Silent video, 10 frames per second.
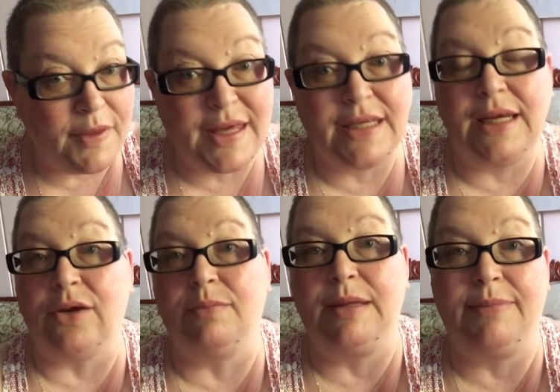you can
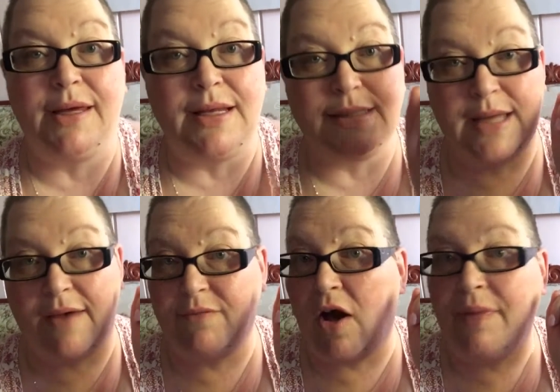hear me because
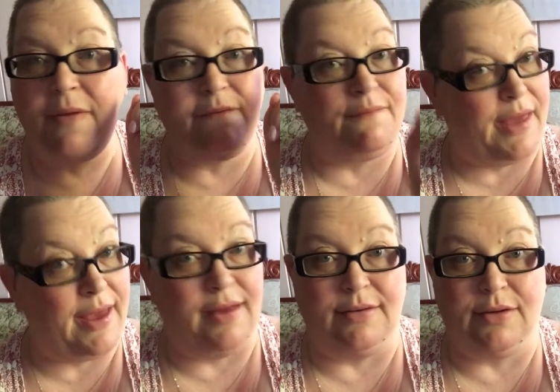I've got the
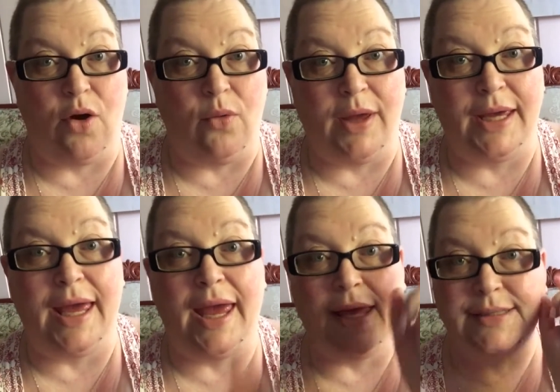fan going
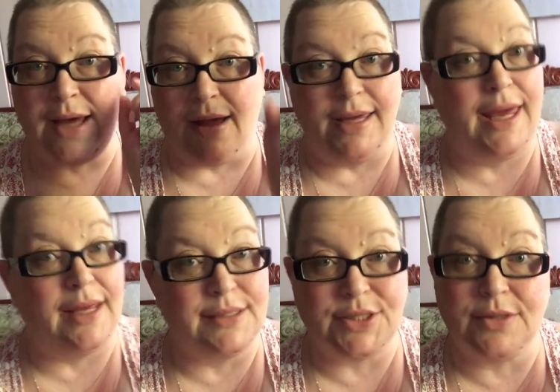and I
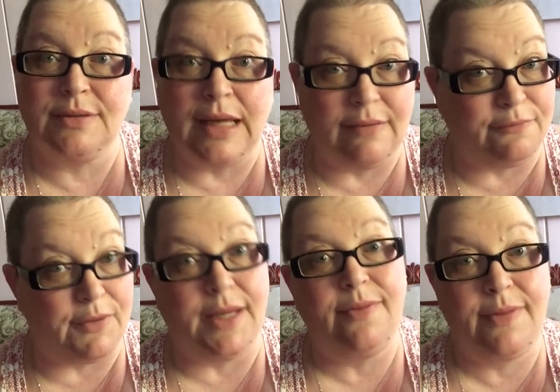can't turn that
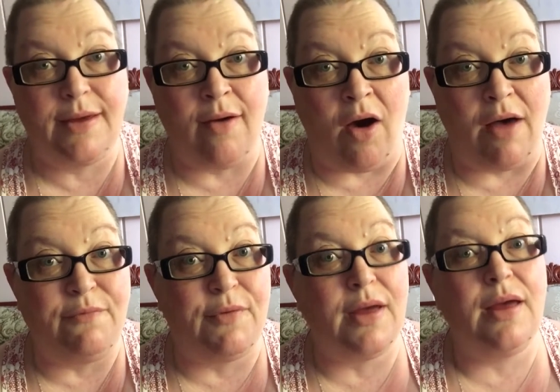freaking thing off,
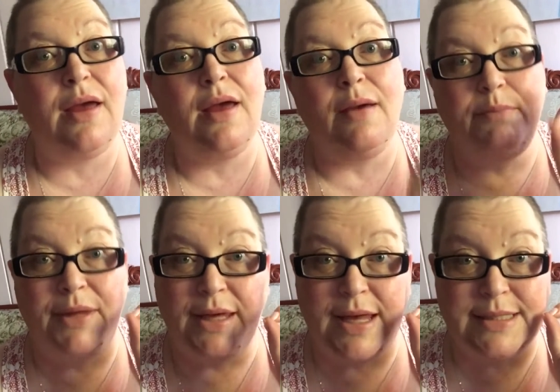
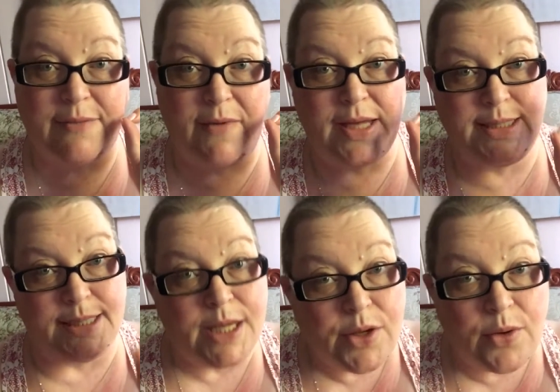because if I
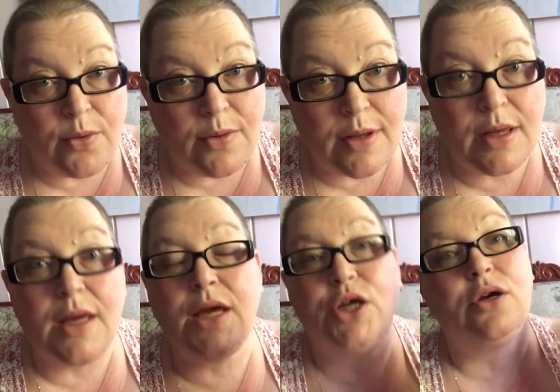do,
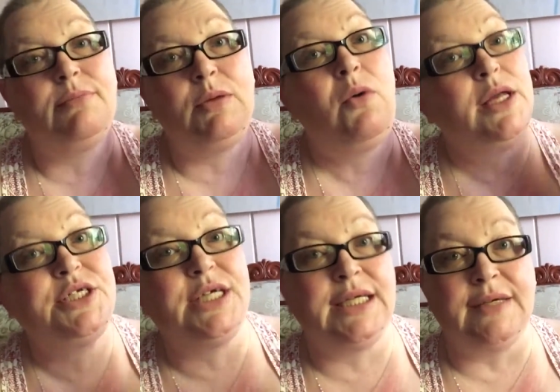you're going to be
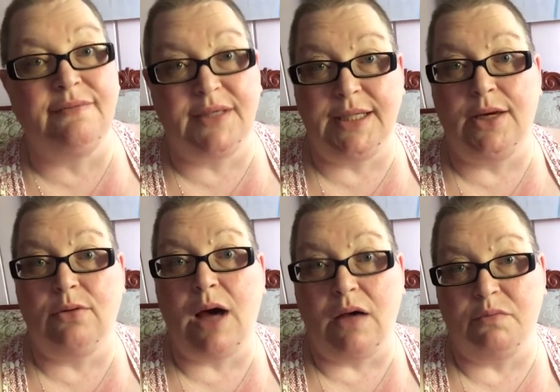watching a
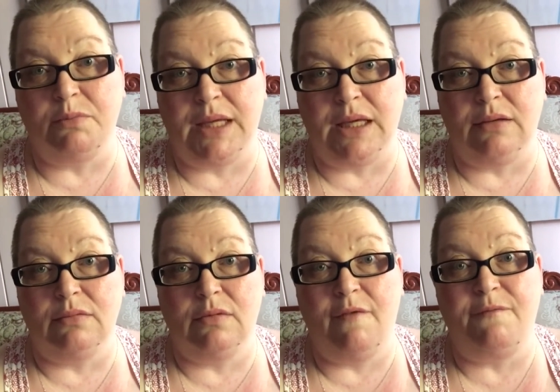video of me
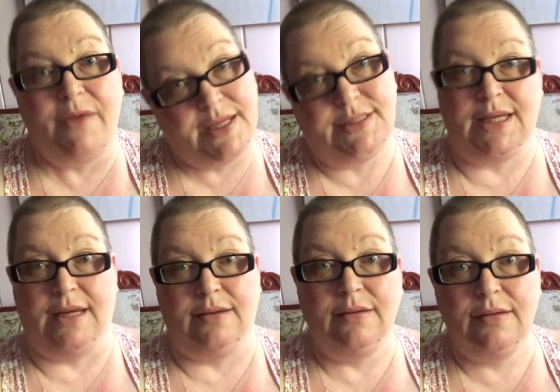
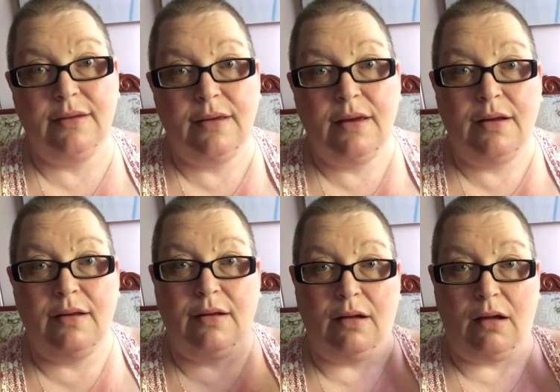fainting
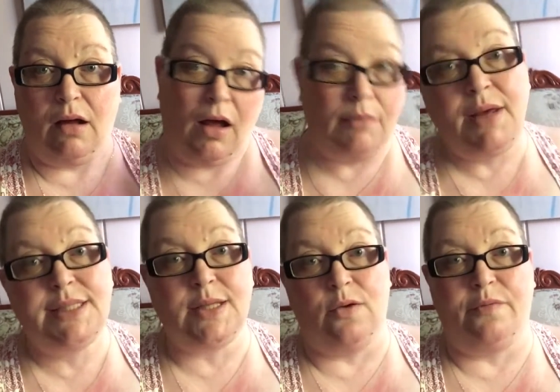on my
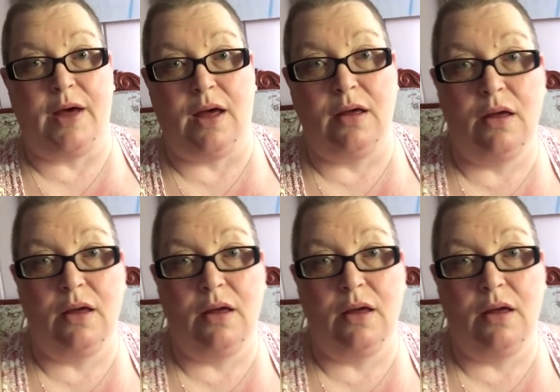sofa,